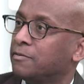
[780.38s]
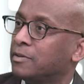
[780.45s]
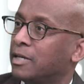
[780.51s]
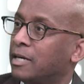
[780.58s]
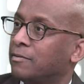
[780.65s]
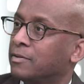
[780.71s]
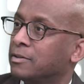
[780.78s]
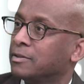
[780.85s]

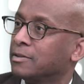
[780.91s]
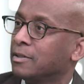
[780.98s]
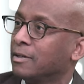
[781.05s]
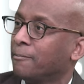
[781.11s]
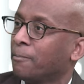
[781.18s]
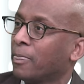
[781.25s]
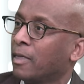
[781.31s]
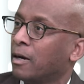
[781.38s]
Davis.
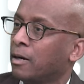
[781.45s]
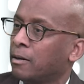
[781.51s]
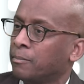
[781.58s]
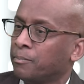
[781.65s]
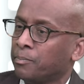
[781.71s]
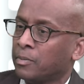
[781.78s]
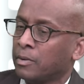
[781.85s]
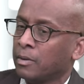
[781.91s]
How
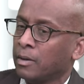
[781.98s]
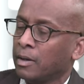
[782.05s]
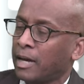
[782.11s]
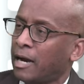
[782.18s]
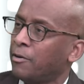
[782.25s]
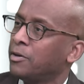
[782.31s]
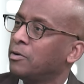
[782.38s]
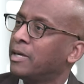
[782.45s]

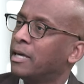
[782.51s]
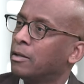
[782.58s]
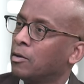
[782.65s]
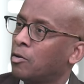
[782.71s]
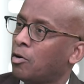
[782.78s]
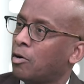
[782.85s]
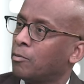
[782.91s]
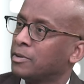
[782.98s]
are you getting
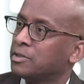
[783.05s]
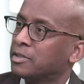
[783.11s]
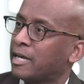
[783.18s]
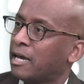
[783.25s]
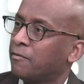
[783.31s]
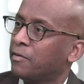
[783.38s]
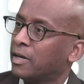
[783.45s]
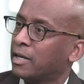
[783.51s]
along with
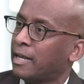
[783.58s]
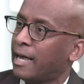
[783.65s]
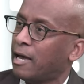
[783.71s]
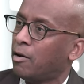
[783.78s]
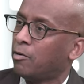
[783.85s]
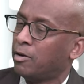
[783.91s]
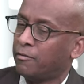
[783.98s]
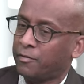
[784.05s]
staffing, and
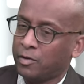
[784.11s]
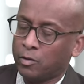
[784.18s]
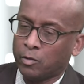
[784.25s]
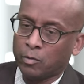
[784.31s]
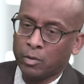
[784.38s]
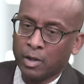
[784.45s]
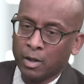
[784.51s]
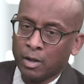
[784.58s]
how have you